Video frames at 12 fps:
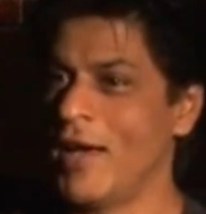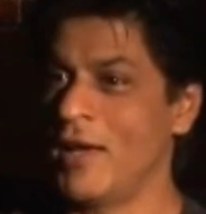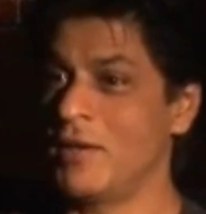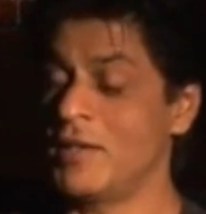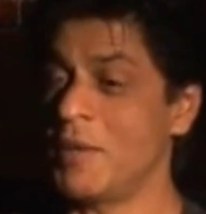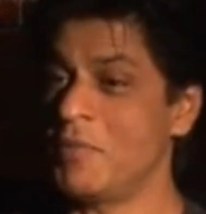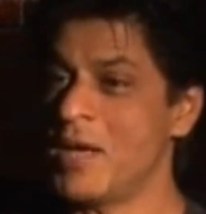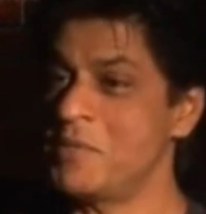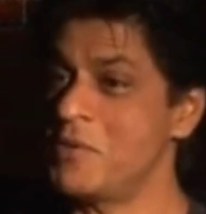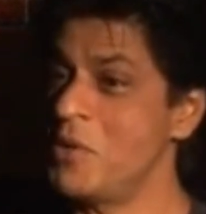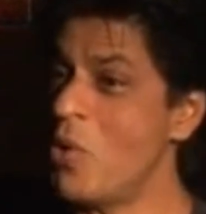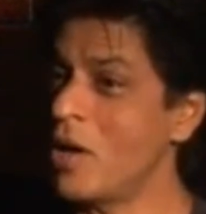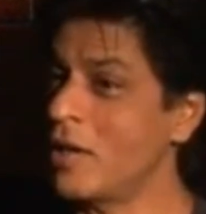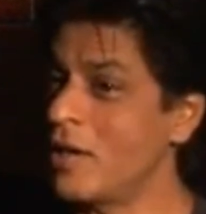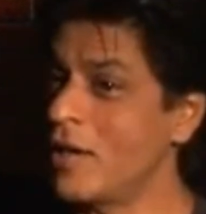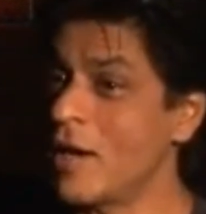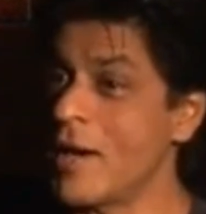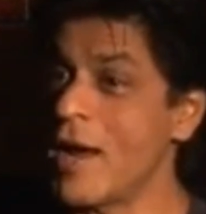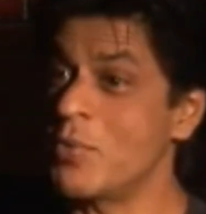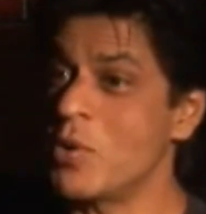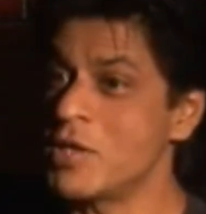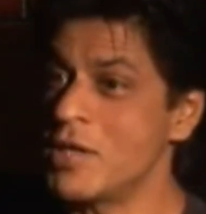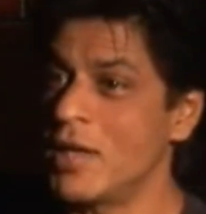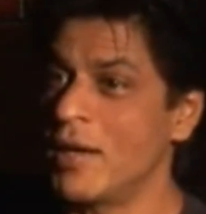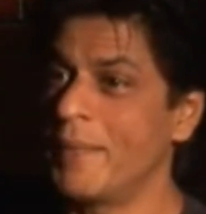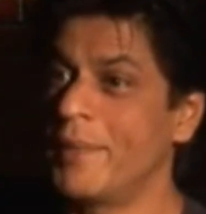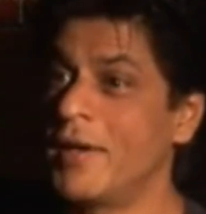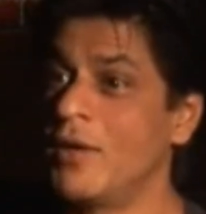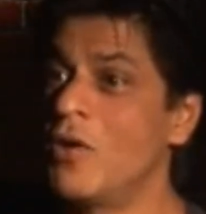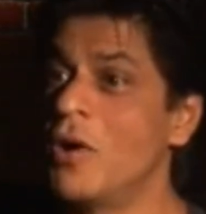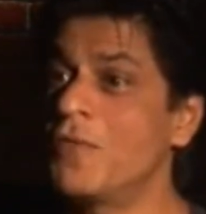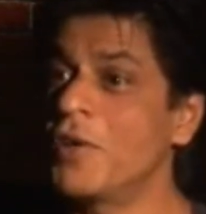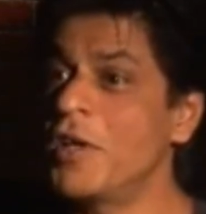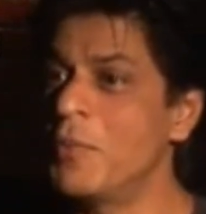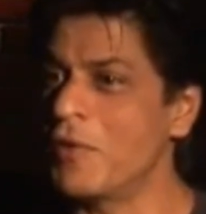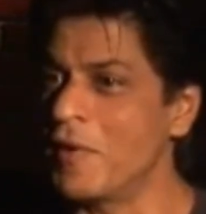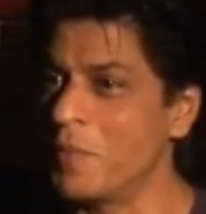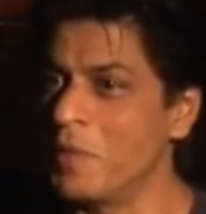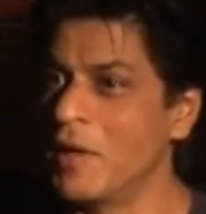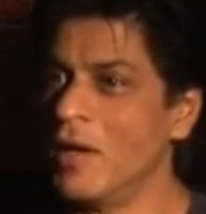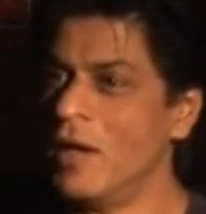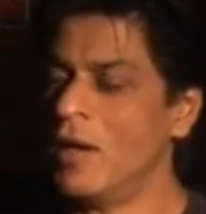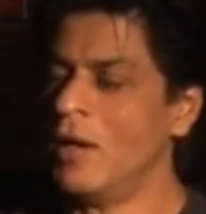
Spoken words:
And sometimes we walked in, and our dad wasn't there, but he'd gone for chemotherapy.